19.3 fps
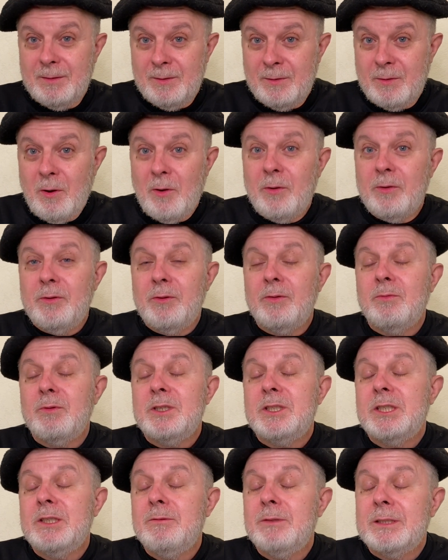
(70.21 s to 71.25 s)
daughter when
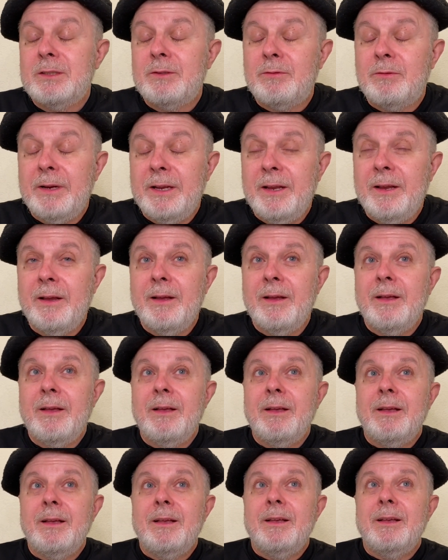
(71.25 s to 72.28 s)
she was three.
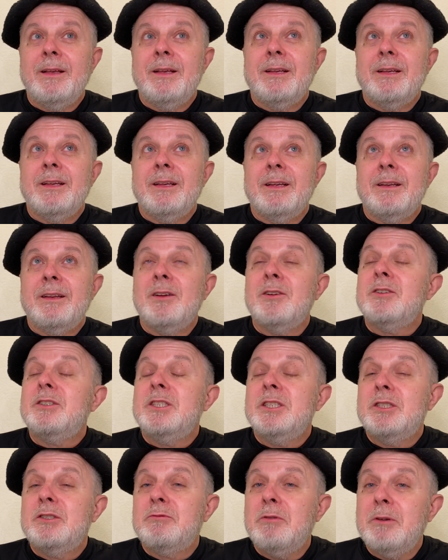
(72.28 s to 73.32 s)
Now
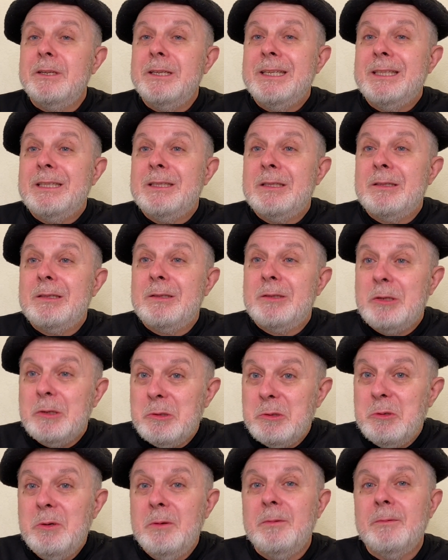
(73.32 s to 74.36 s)
she's
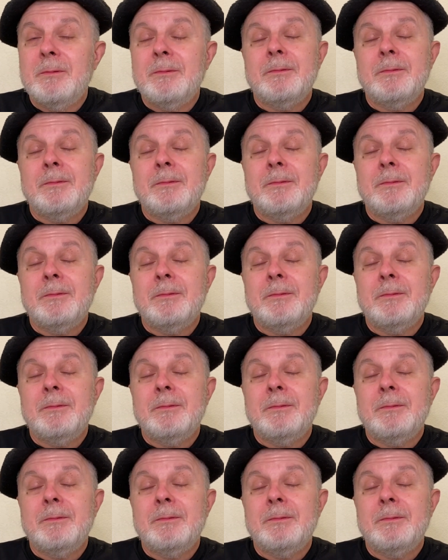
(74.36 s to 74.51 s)
twenty-two.